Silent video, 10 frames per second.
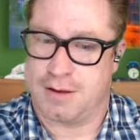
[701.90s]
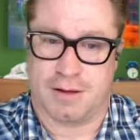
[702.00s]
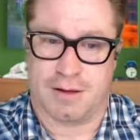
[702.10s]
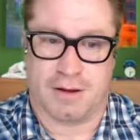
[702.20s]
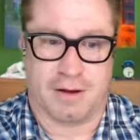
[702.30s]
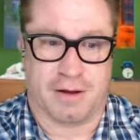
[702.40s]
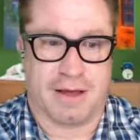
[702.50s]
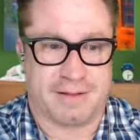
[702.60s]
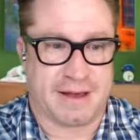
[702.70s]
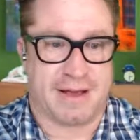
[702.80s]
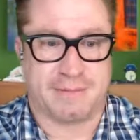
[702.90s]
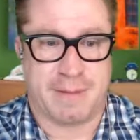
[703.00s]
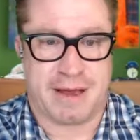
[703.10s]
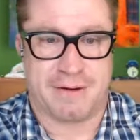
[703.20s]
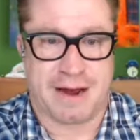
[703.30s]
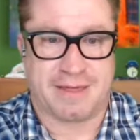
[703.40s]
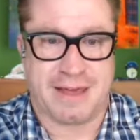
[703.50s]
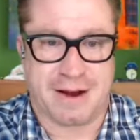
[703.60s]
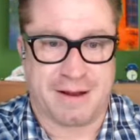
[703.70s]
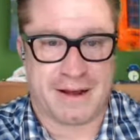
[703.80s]
There you go. That's how you spell it right
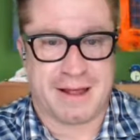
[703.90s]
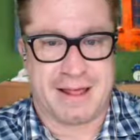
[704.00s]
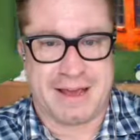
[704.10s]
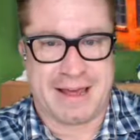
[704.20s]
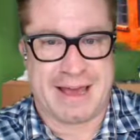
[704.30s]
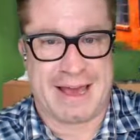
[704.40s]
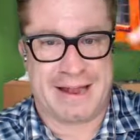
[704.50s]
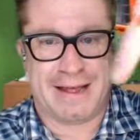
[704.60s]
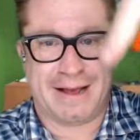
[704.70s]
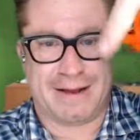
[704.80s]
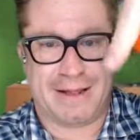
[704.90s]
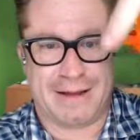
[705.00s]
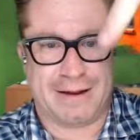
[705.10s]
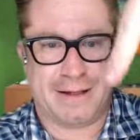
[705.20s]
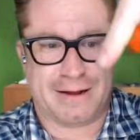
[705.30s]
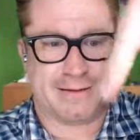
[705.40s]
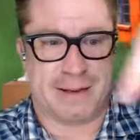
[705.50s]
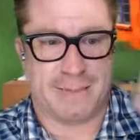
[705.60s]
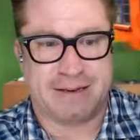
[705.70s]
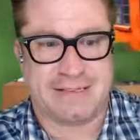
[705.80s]
there. Look at that. Look.
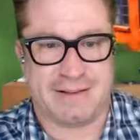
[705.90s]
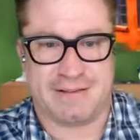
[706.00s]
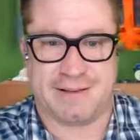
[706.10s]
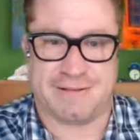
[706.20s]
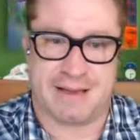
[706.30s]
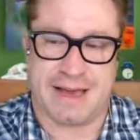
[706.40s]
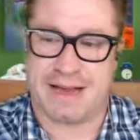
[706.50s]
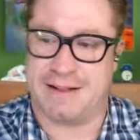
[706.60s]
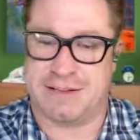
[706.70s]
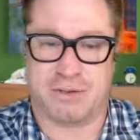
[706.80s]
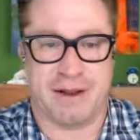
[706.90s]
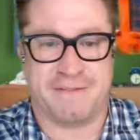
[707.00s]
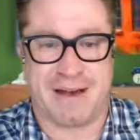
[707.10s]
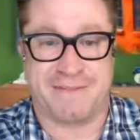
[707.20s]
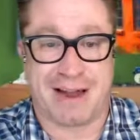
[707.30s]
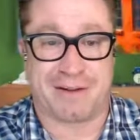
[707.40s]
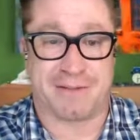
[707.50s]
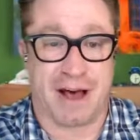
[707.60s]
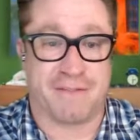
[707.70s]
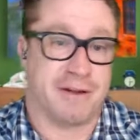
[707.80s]
Summit TCC. That gets you $25
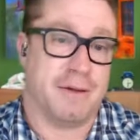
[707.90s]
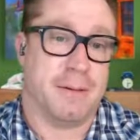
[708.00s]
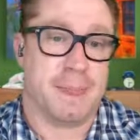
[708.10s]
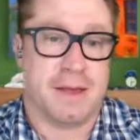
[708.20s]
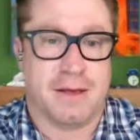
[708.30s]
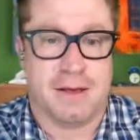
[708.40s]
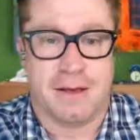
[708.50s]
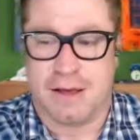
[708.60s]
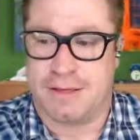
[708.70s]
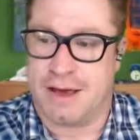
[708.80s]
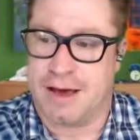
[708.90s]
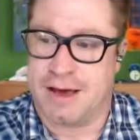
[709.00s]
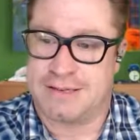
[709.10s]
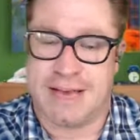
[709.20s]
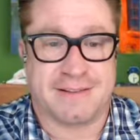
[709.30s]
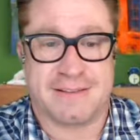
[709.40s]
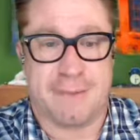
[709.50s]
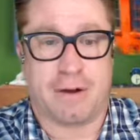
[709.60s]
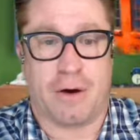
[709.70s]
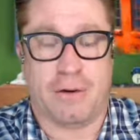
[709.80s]
off. The
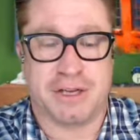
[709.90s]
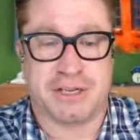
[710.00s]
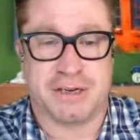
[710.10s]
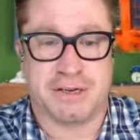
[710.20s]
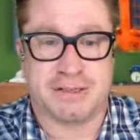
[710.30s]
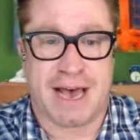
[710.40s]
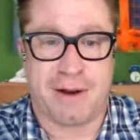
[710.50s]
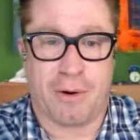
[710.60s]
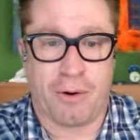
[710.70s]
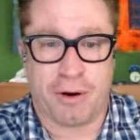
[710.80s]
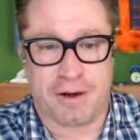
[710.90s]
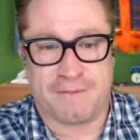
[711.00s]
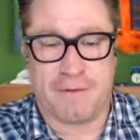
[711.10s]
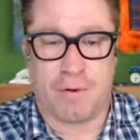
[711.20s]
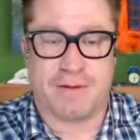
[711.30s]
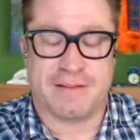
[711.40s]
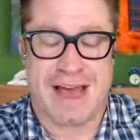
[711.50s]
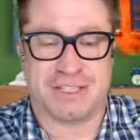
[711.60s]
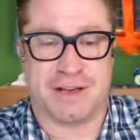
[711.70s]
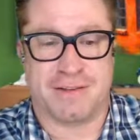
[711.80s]

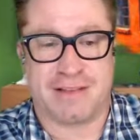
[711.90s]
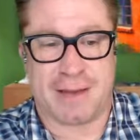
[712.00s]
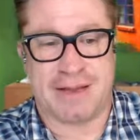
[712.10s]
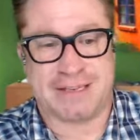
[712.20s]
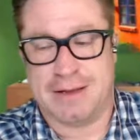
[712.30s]
TexasHempCoalition.org/summit.